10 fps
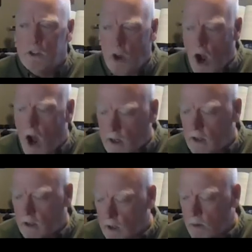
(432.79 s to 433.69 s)
talk a
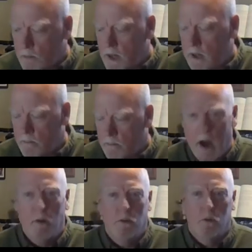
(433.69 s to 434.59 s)
little bit
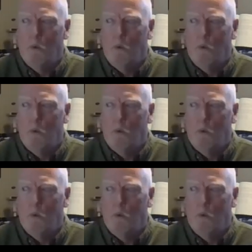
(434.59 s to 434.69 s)
about